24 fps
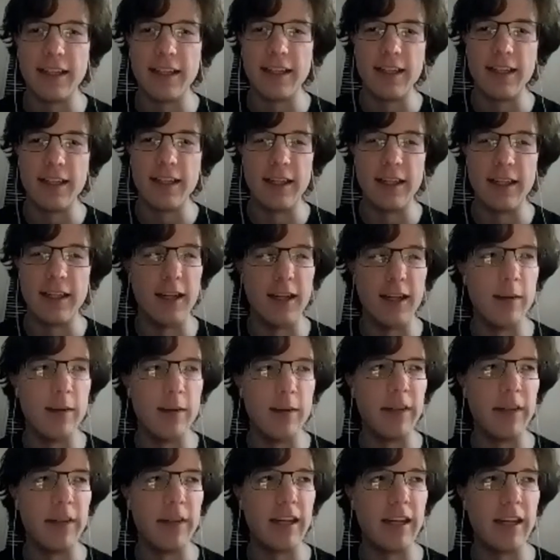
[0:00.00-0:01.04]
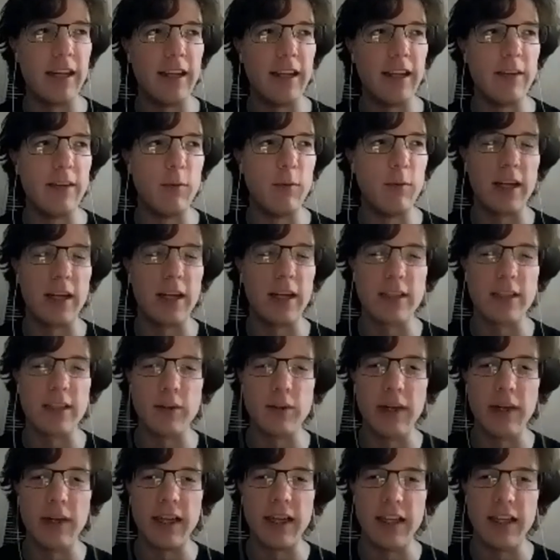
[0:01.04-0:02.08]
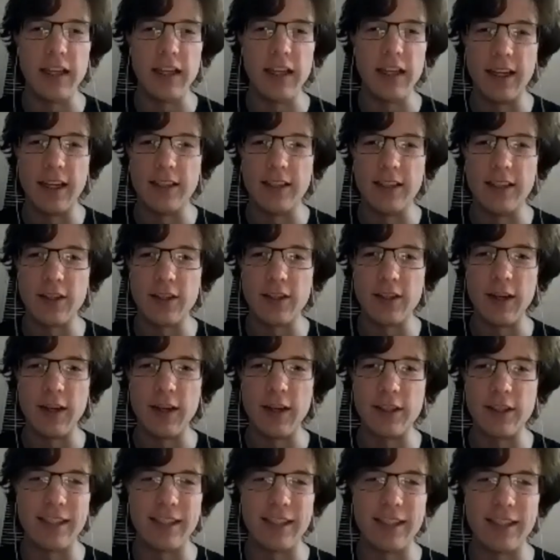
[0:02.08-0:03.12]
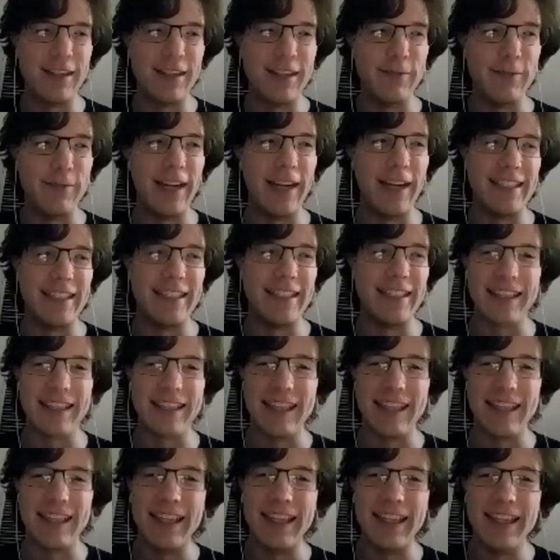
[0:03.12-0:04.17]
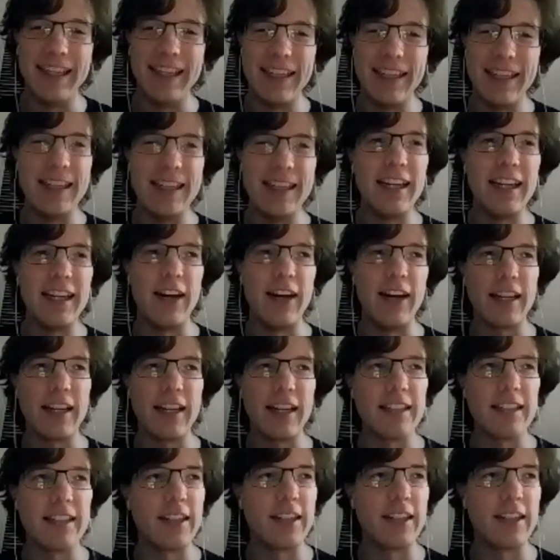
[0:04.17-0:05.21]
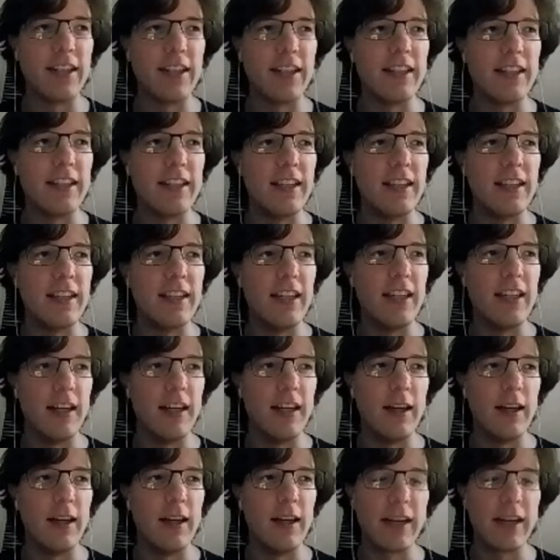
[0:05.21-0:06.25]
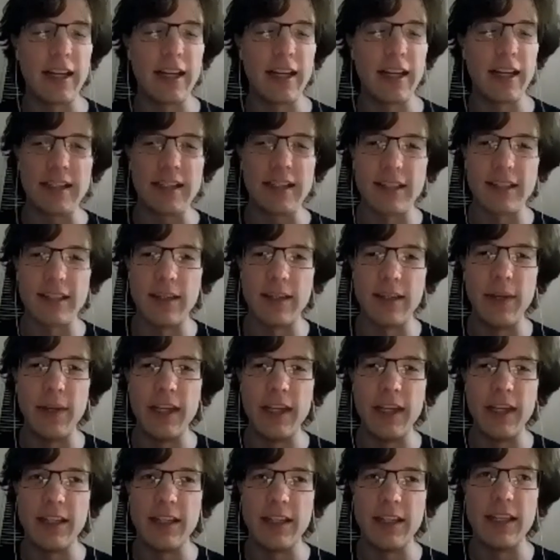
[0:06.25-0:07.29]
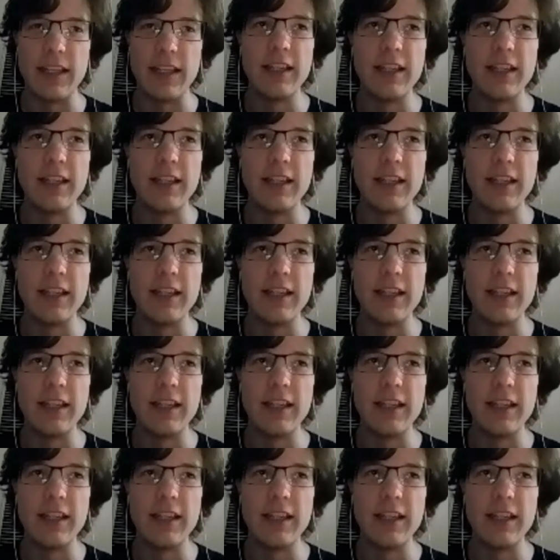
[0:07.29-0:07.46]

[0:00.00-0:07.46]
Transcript: And then he walked away. And so that was basically how I got started. And I got sucked in immediately.